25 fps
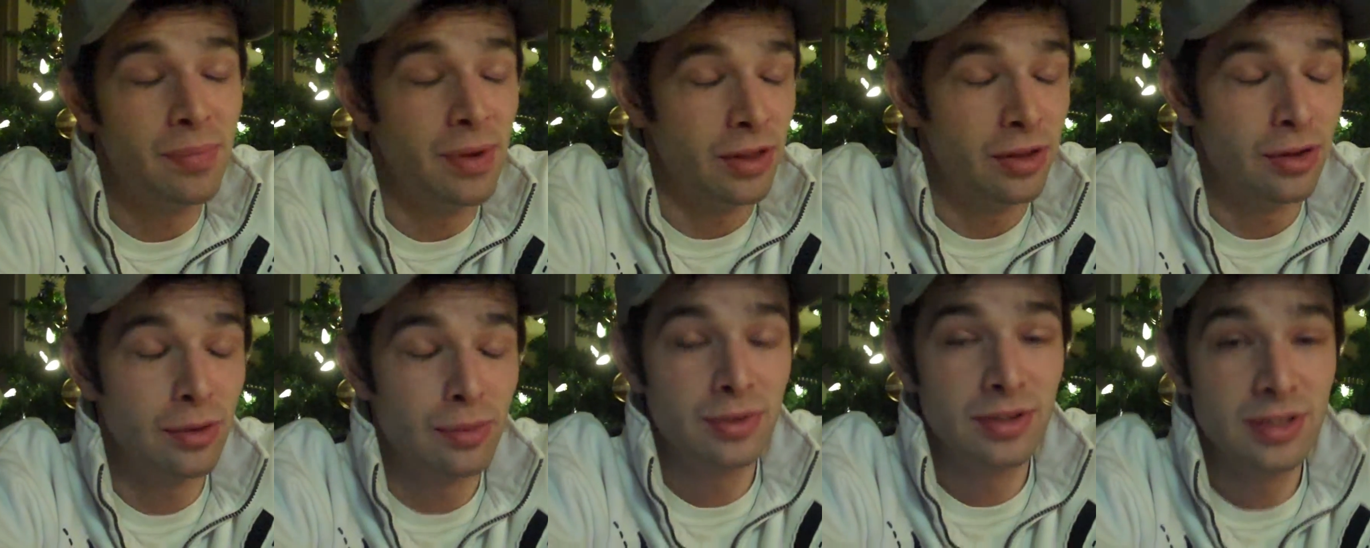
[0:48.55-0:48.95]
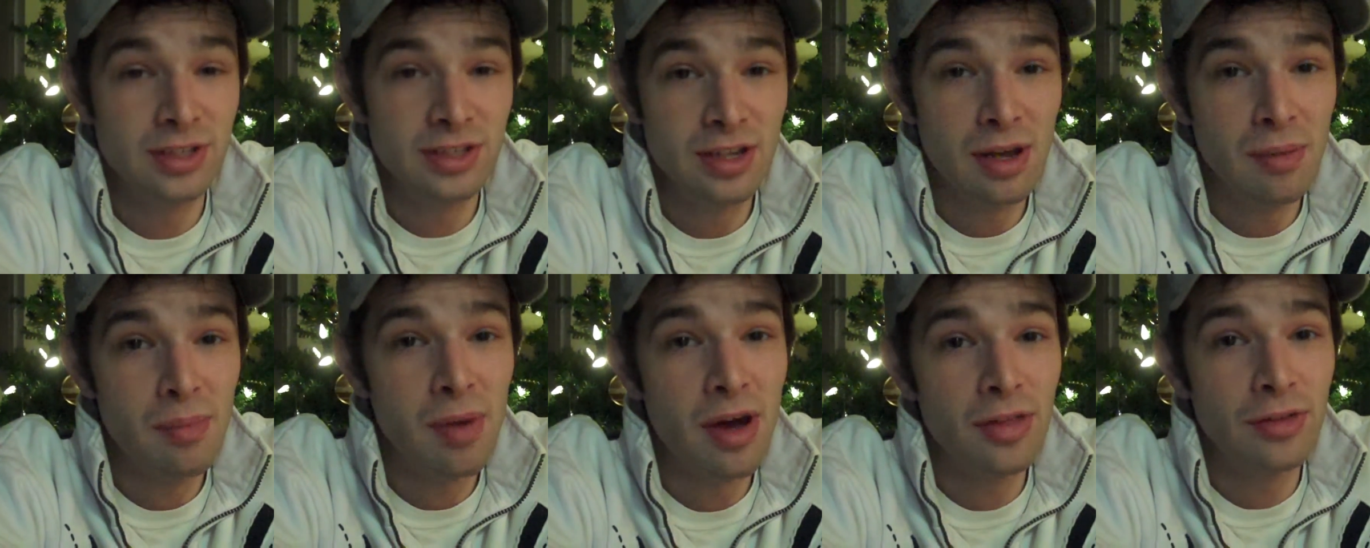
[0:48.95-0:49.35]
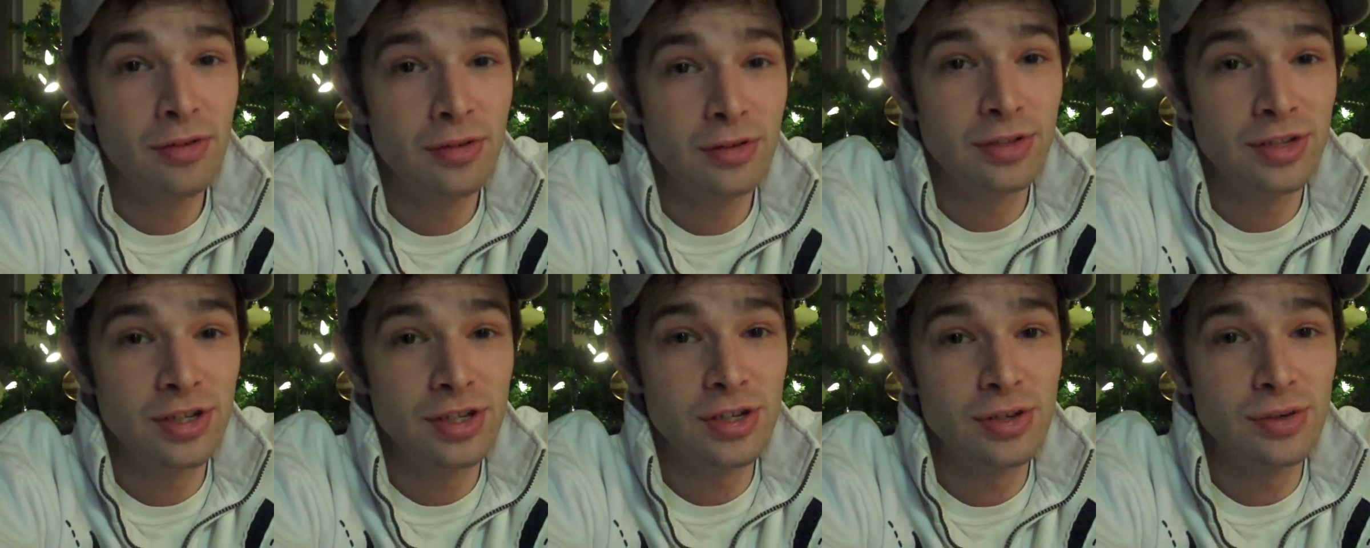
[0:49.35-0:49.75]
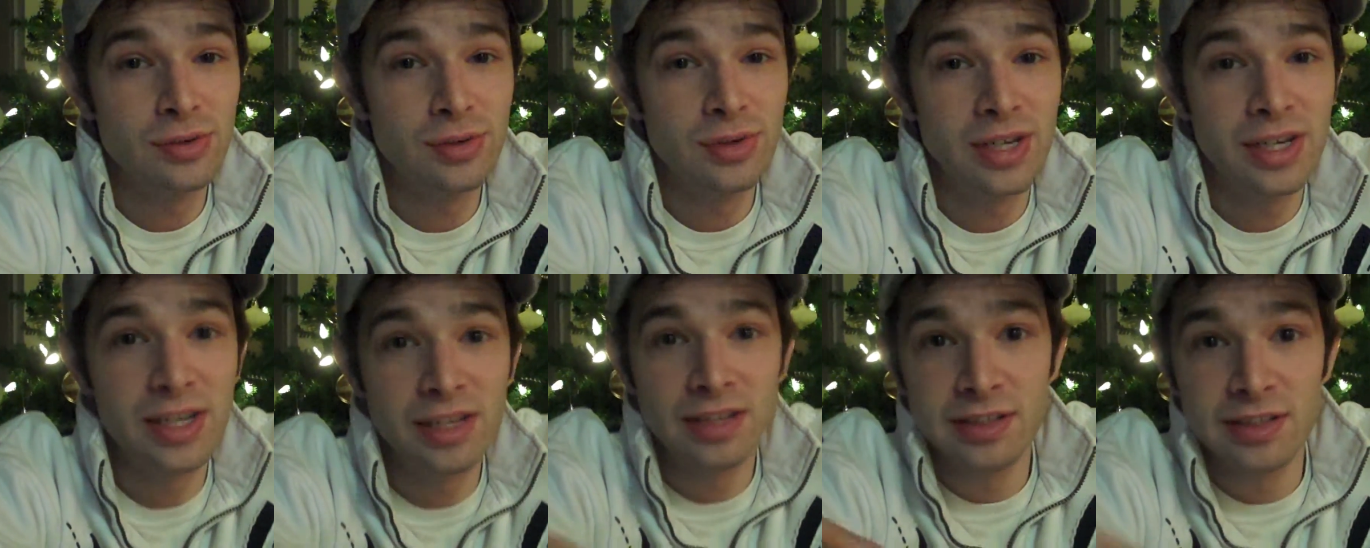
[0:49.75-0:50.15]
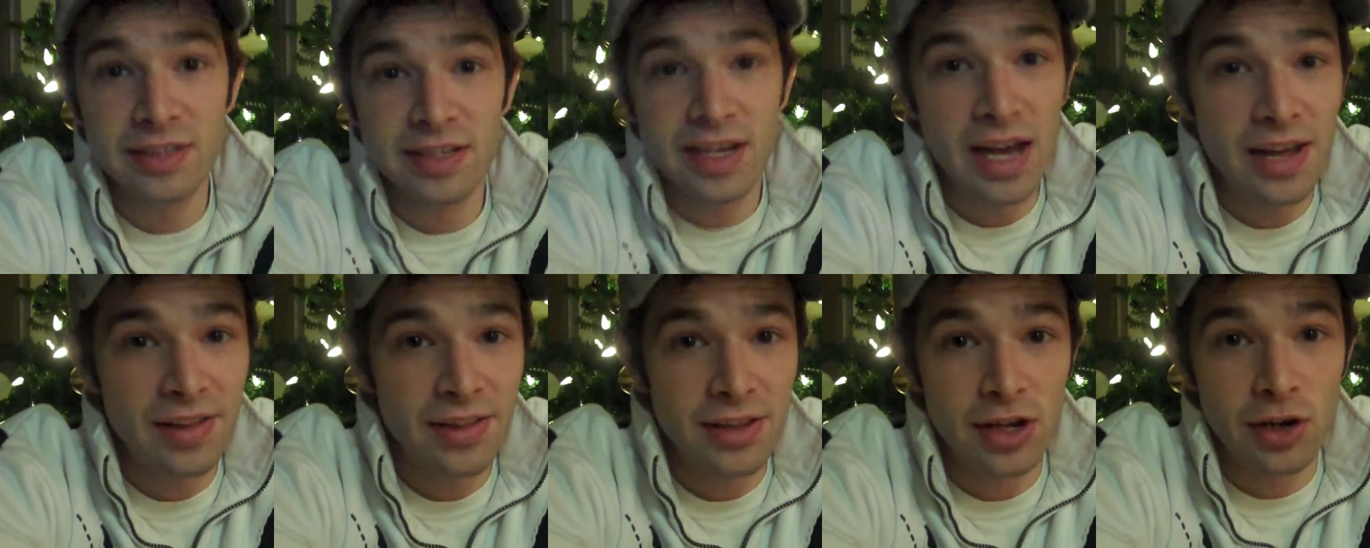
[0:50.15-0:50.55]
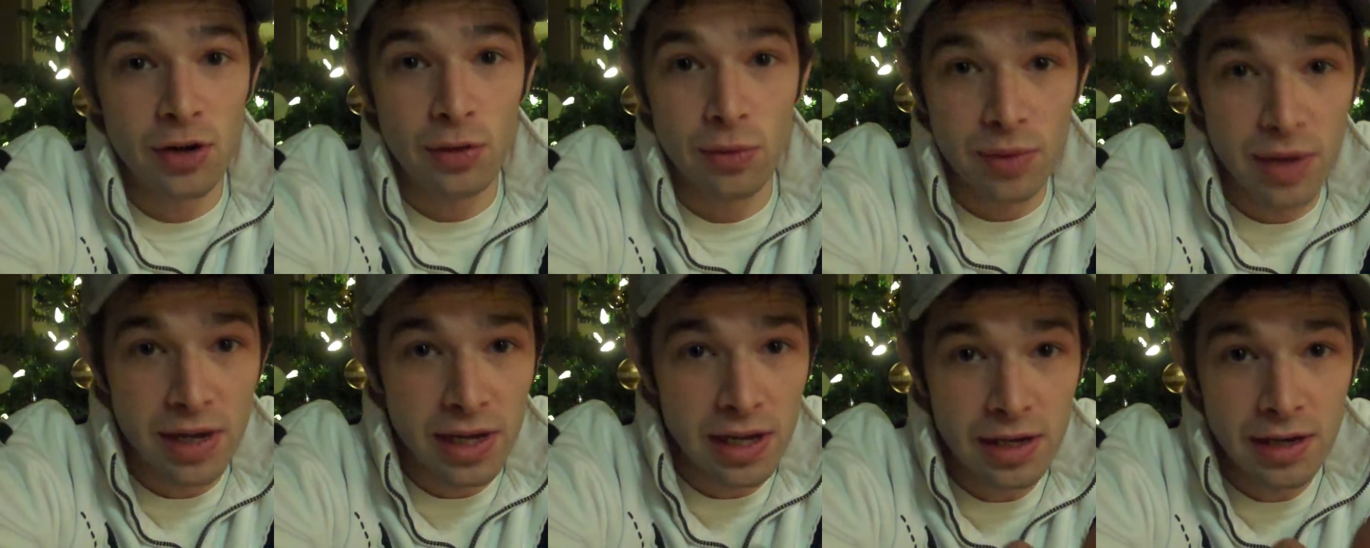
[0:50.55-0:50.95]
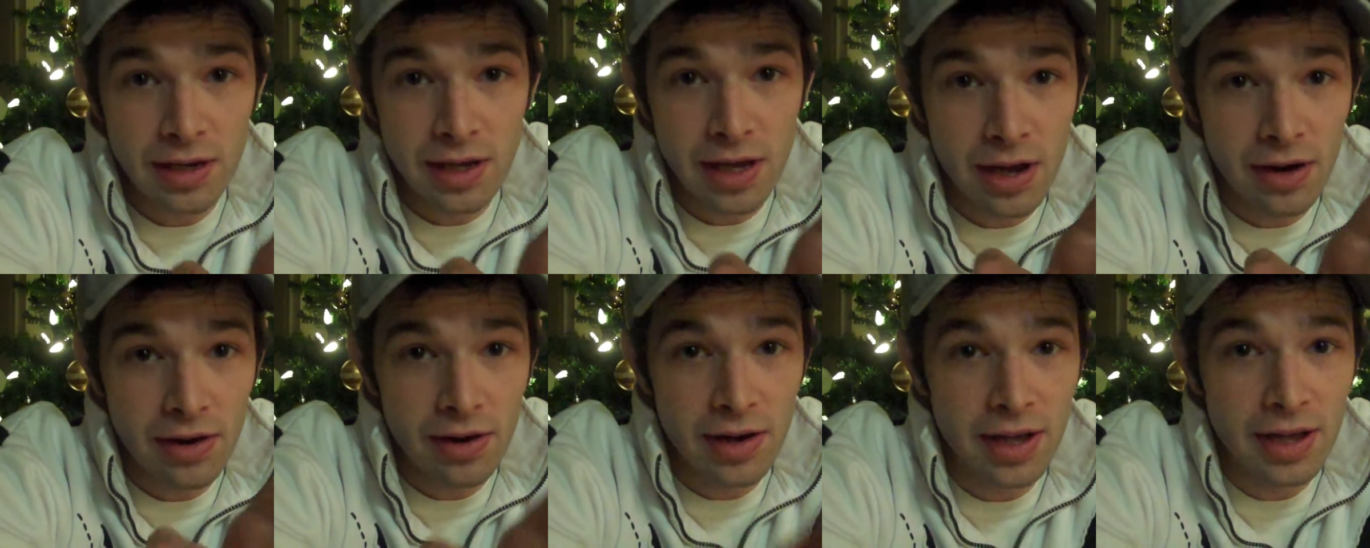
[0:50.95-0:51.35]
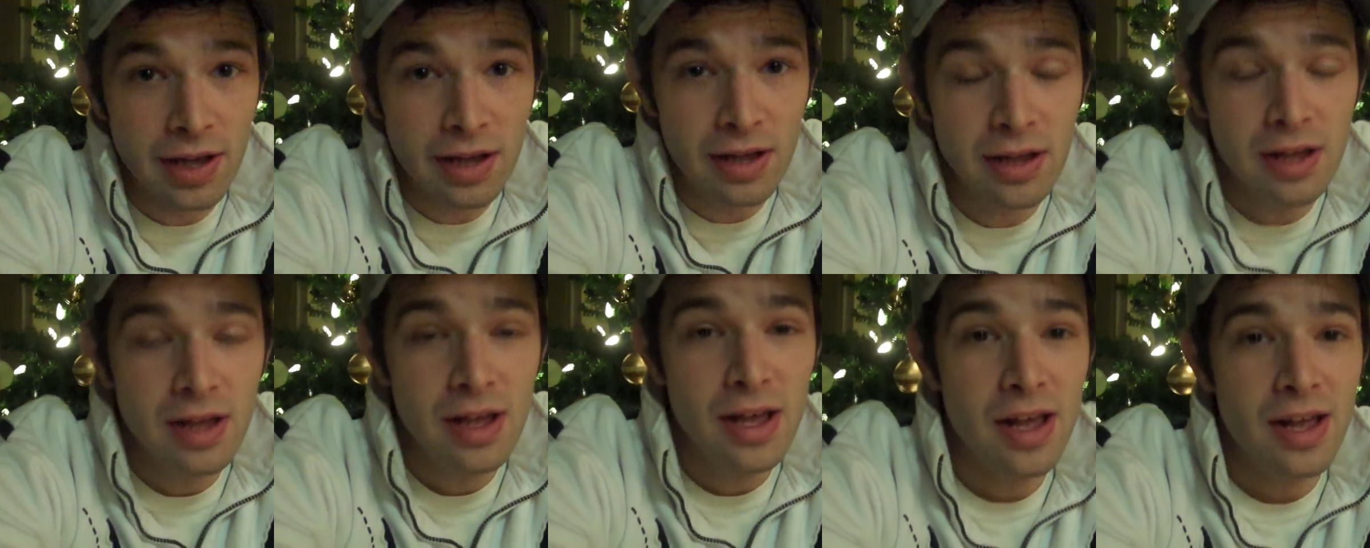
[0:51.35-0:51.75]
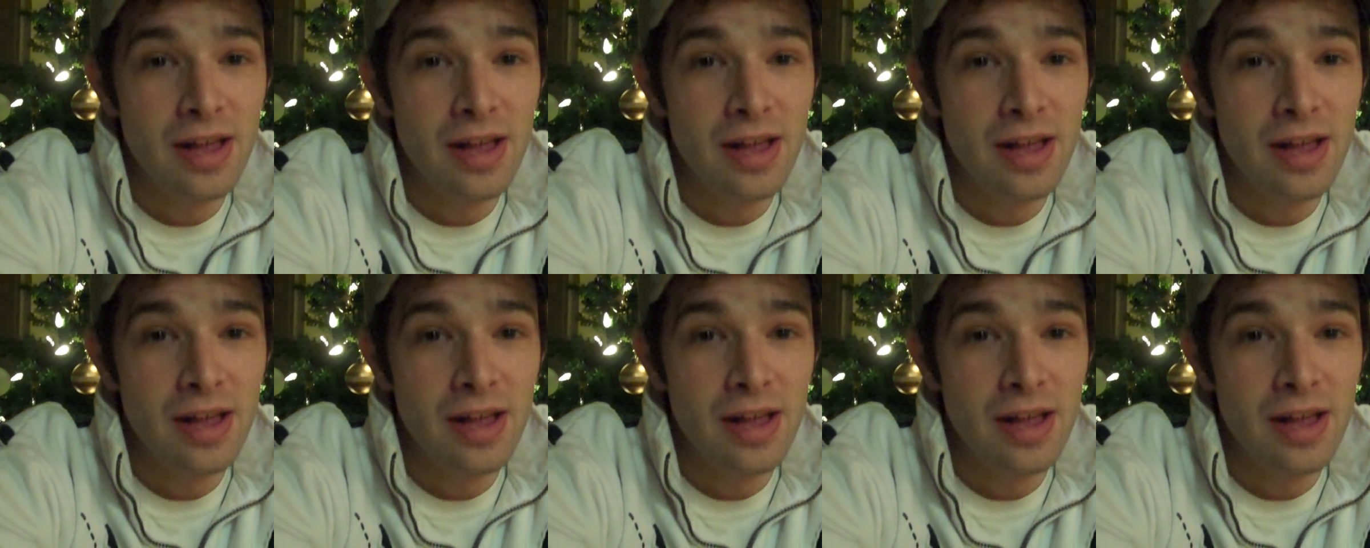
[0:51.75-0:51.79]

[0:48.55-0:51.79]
but there was some other dude inside the grid area